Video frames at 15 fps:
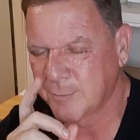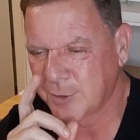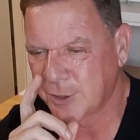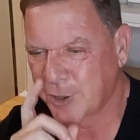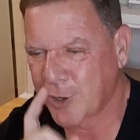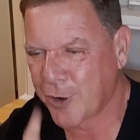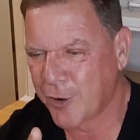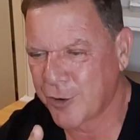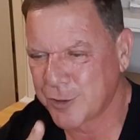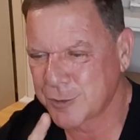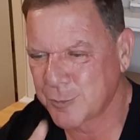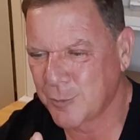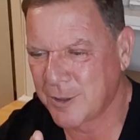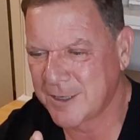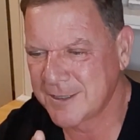but her
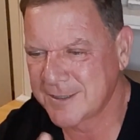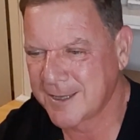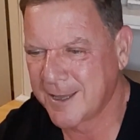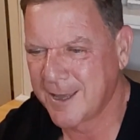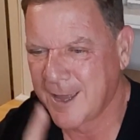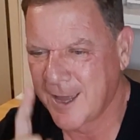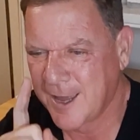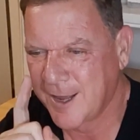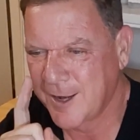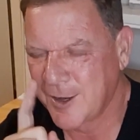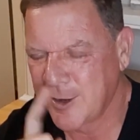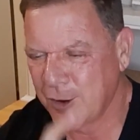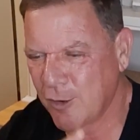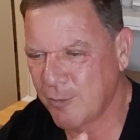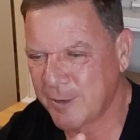curse was
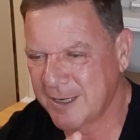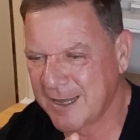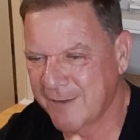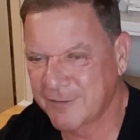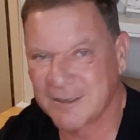nobody